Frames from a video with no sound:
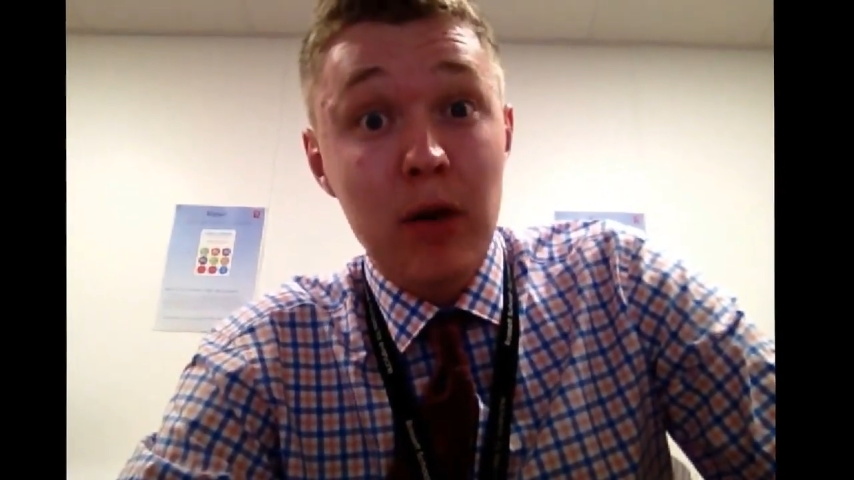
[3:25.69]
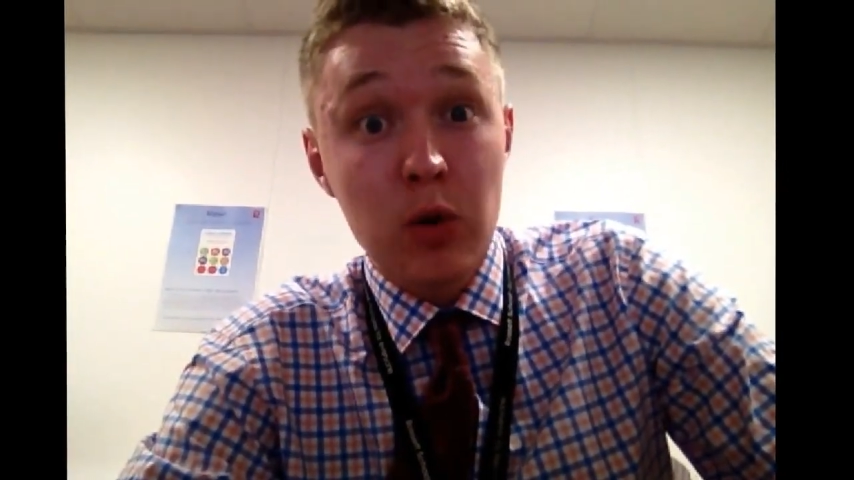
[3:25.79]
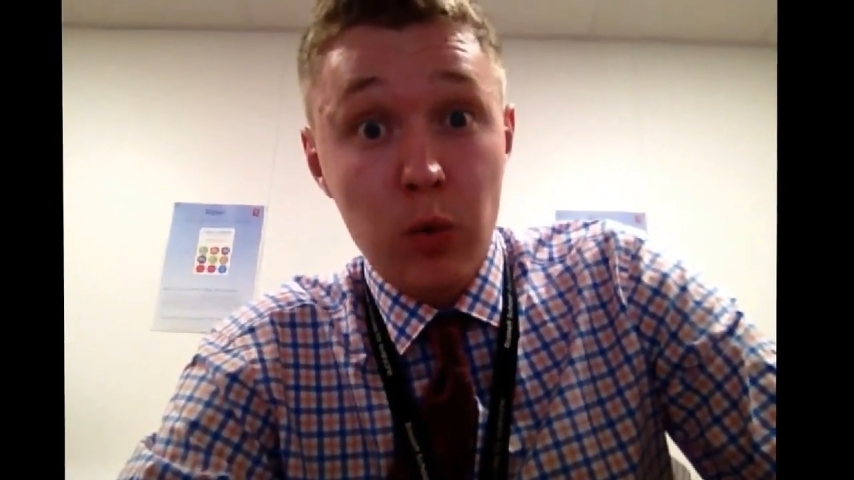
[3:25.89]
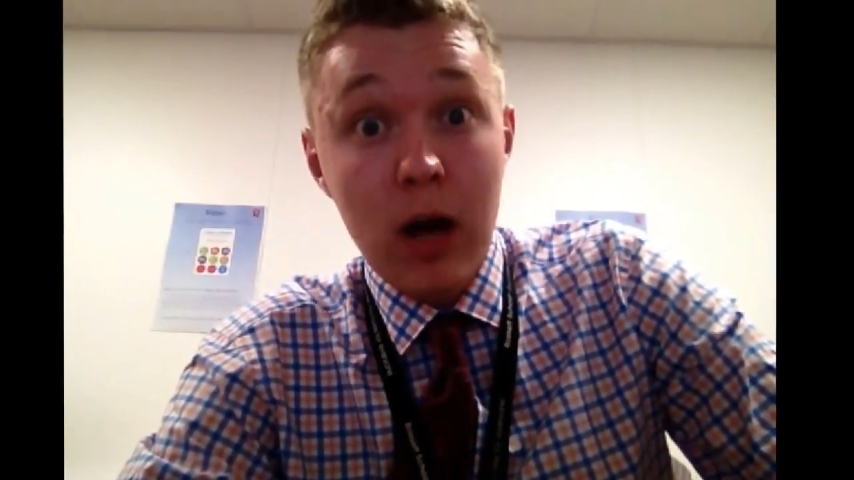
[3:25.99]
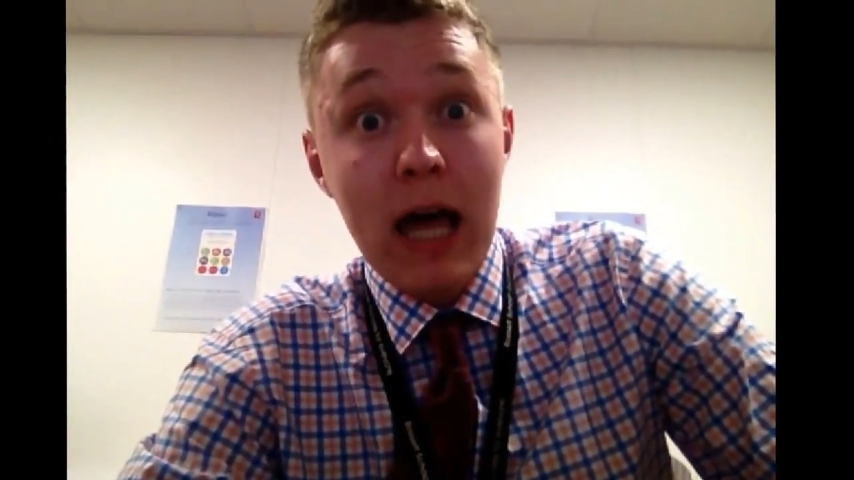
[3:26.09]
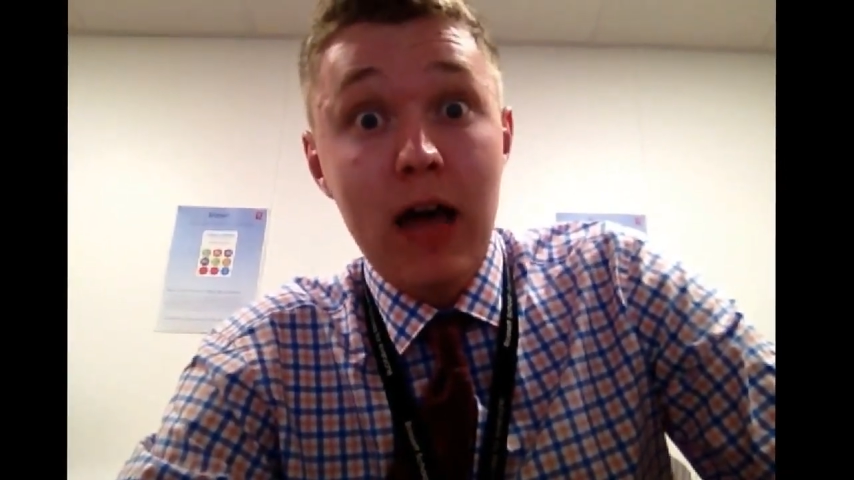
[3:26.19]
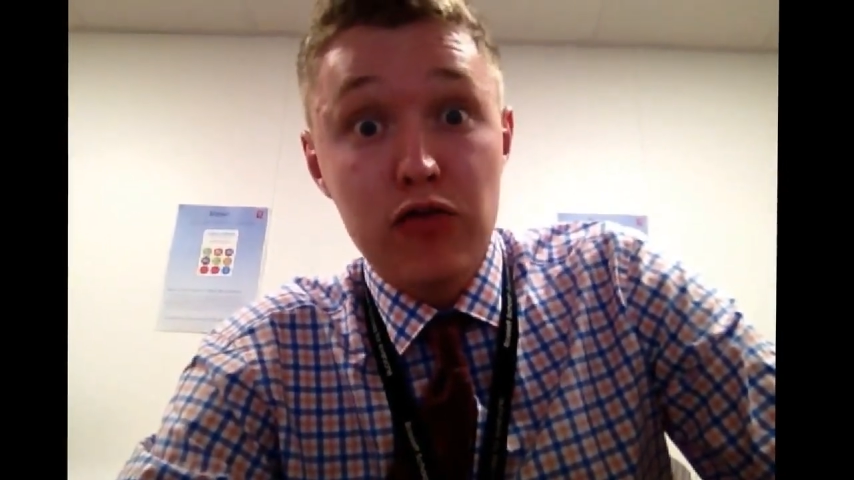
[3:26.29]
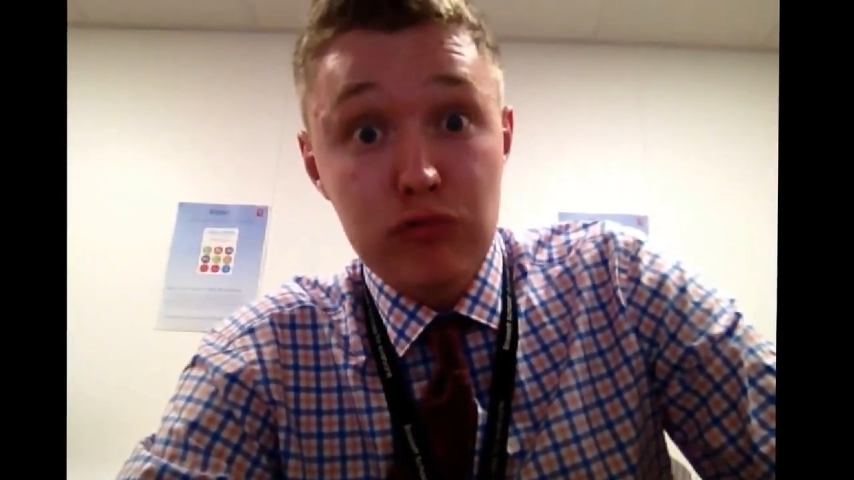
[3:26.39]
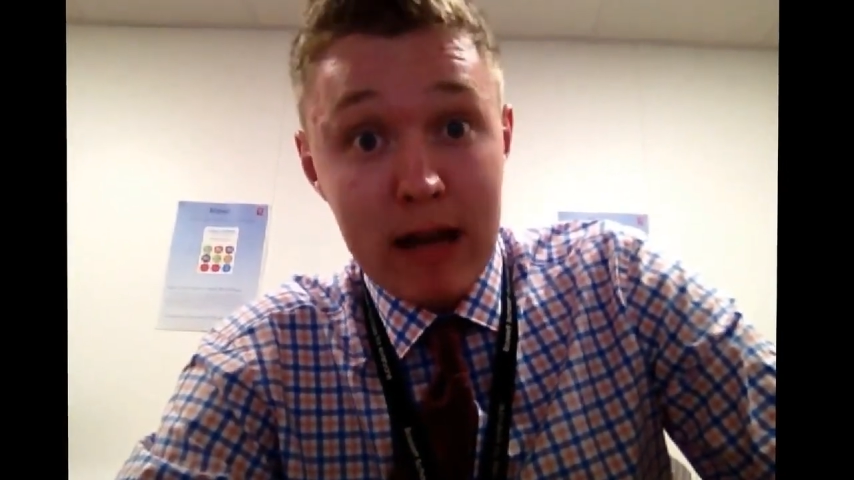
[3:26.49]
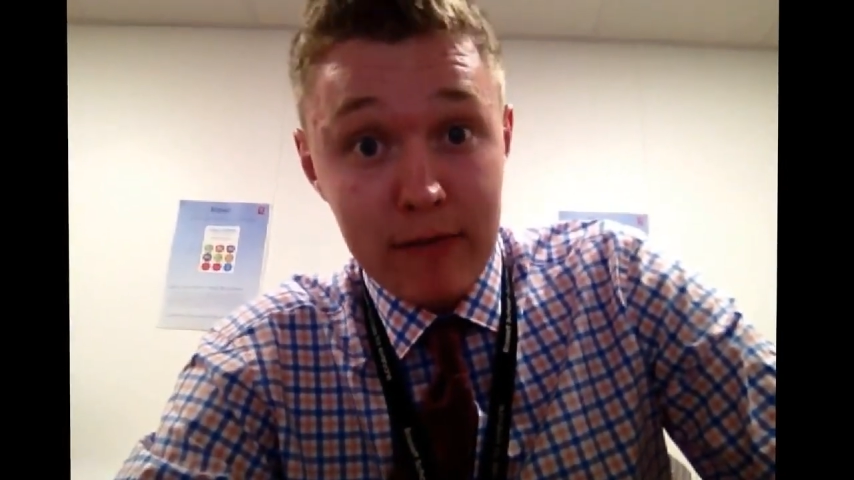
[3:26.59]
where
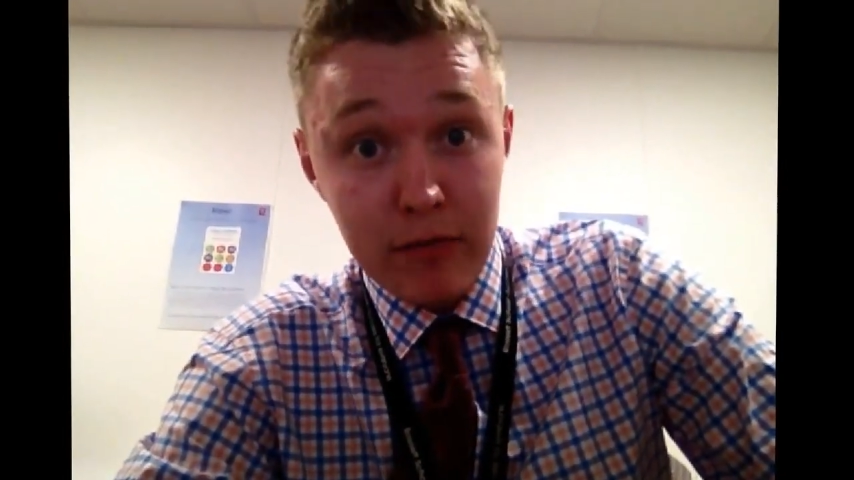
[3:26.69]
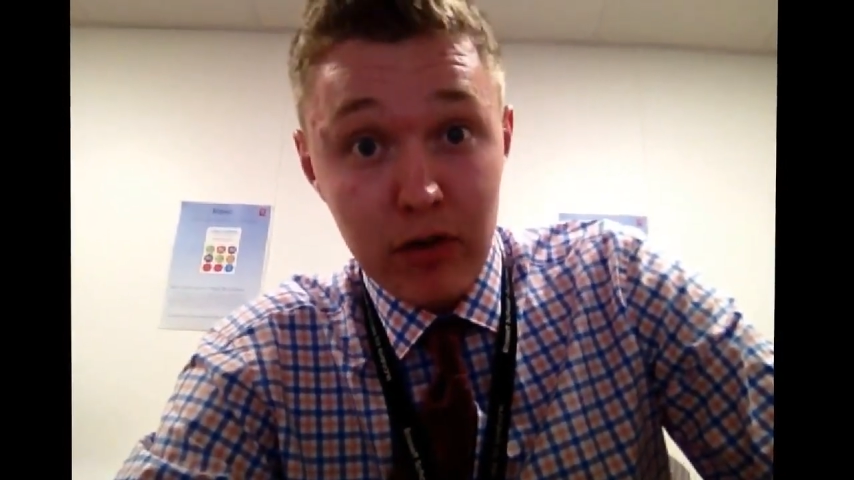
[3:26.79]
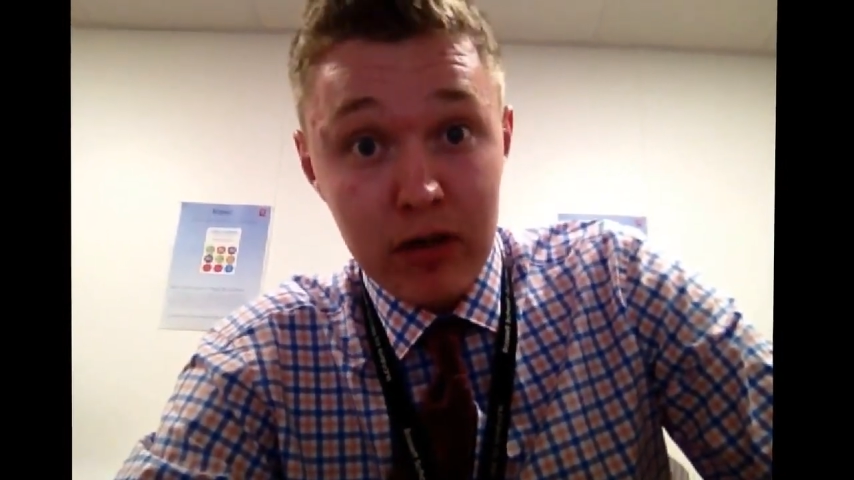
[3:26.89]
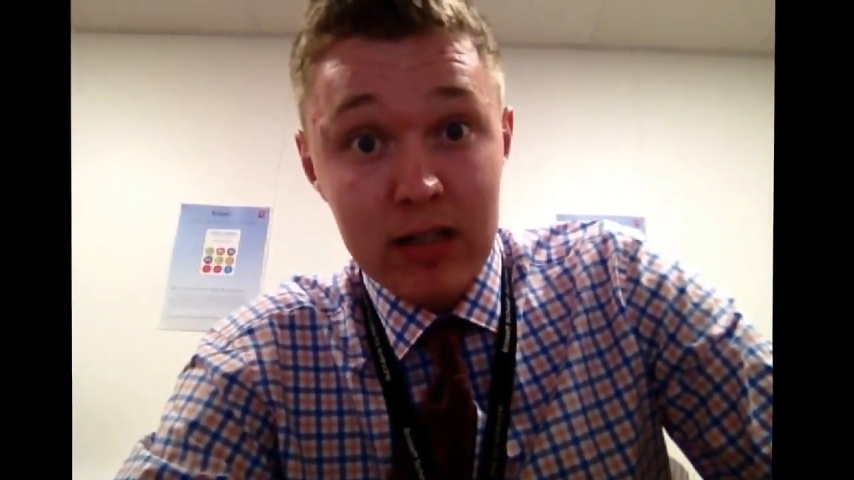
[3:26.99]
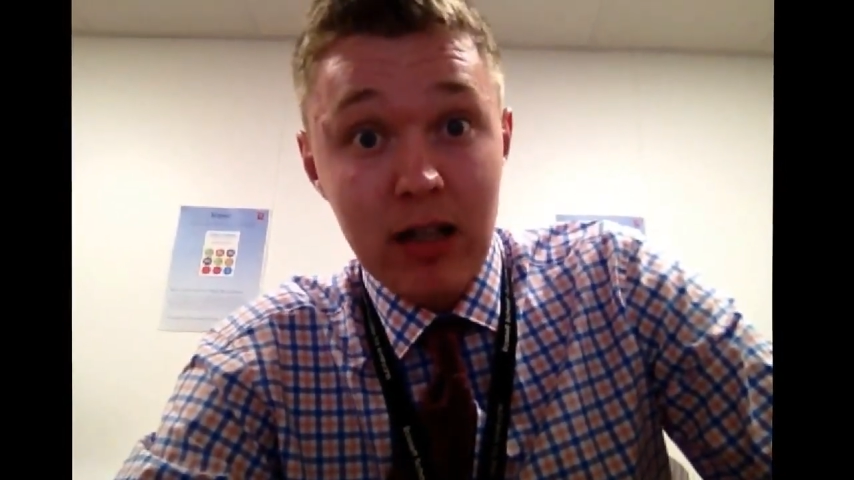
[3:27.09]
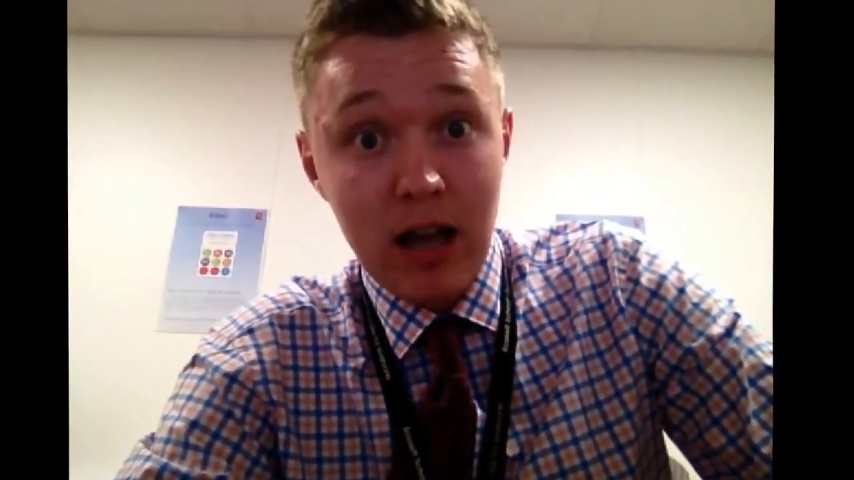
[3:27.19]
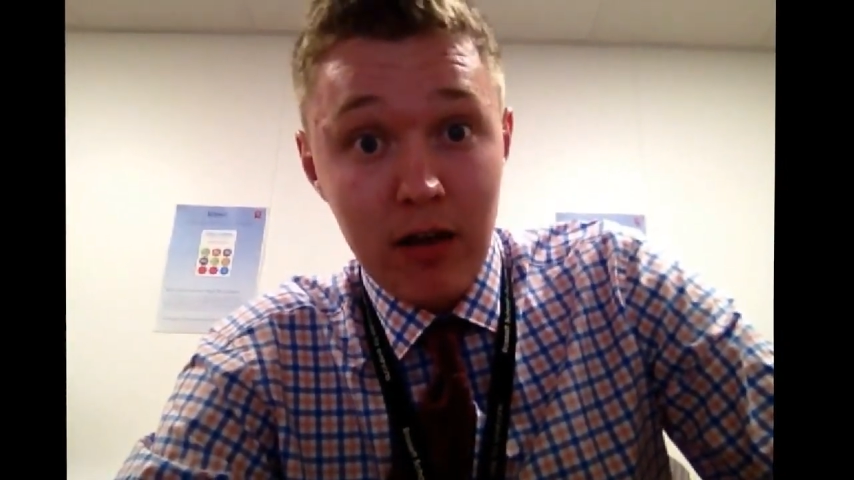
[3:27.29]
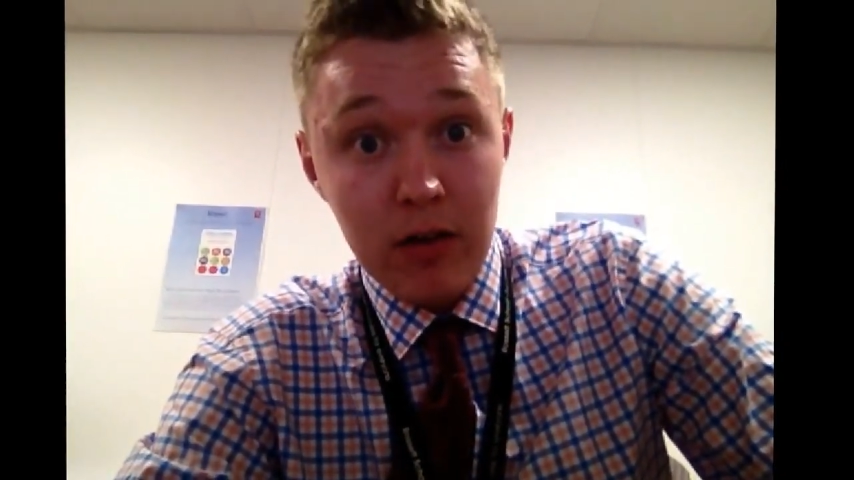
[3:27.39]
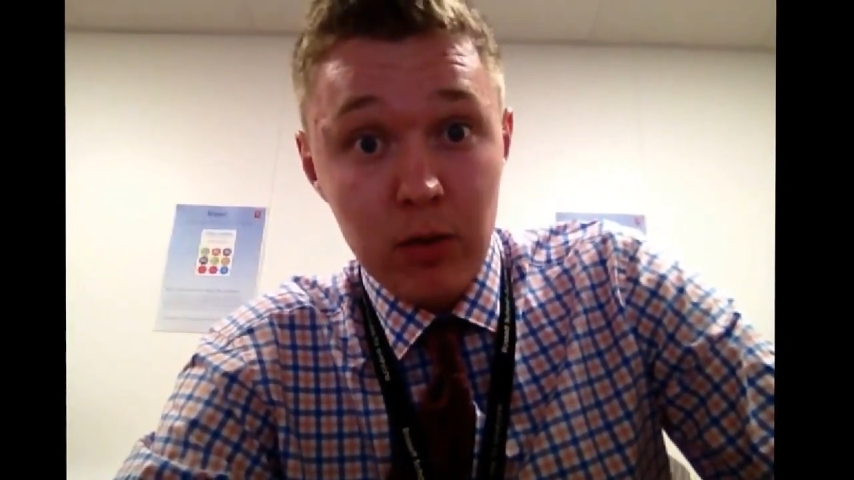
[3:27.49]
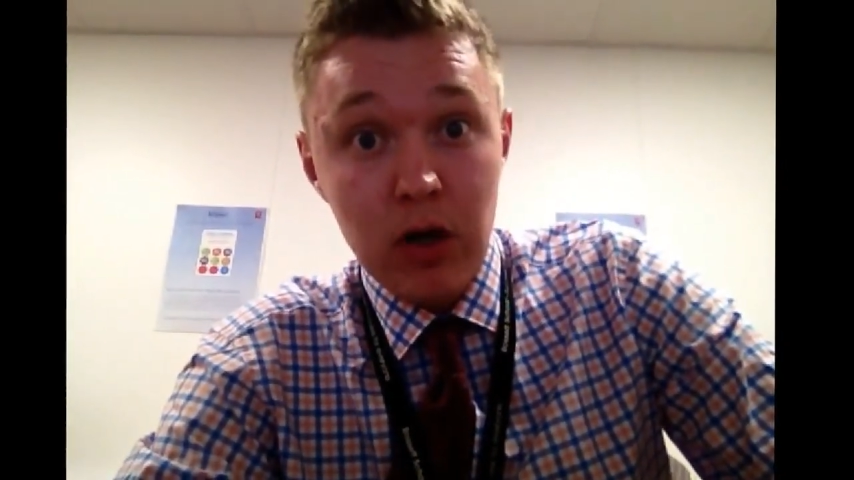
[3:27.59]
rainforests are
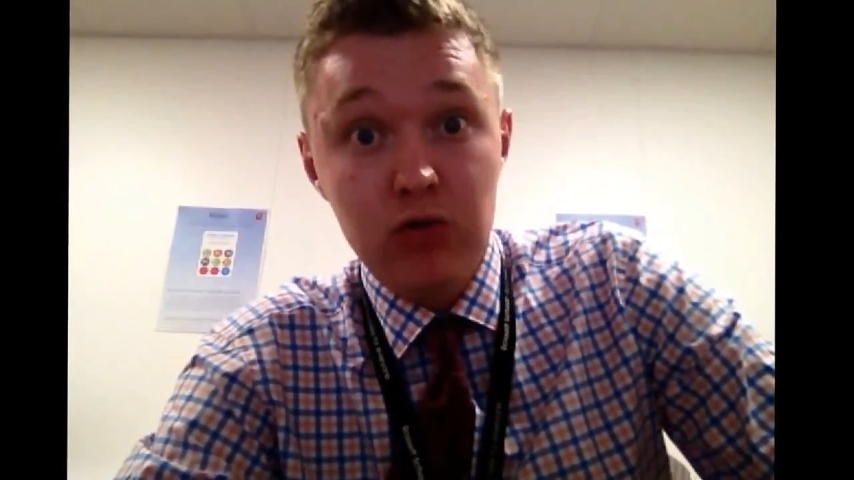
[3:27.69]
in the world.